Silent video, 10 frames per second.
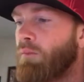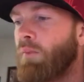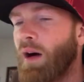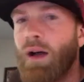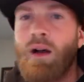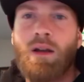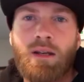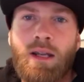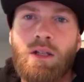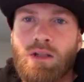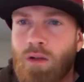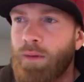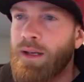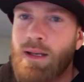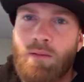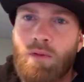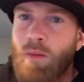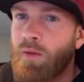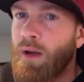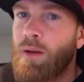But an occasional weekend where
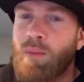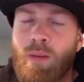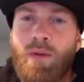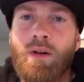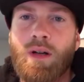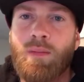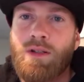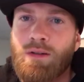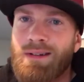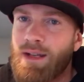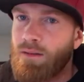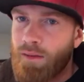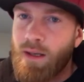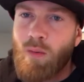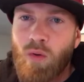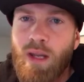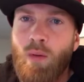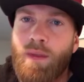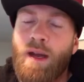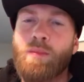I'm around people that are gonna be drinking, like, I'm okay with that.